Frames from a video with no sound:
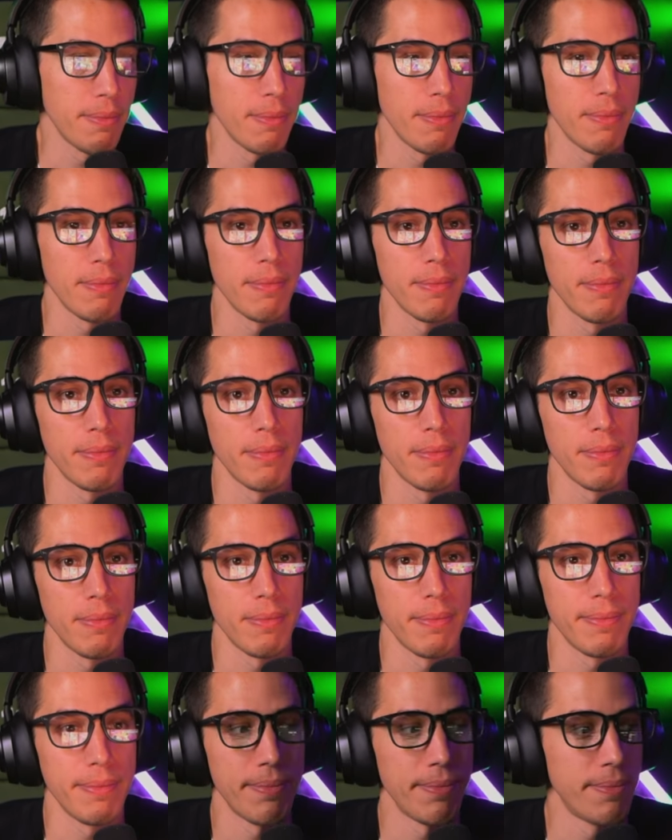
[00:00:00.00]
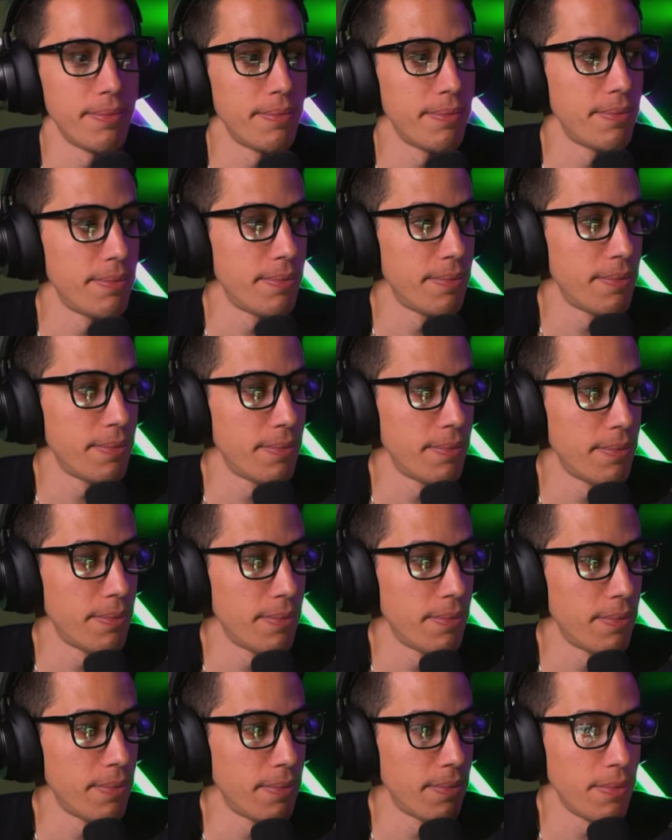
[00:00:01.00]

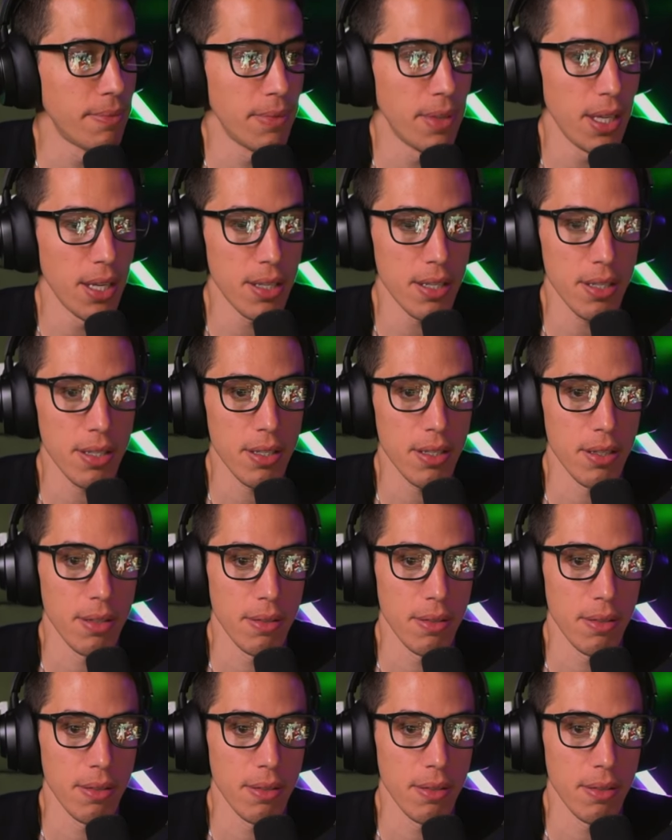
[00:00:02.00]
[no speech]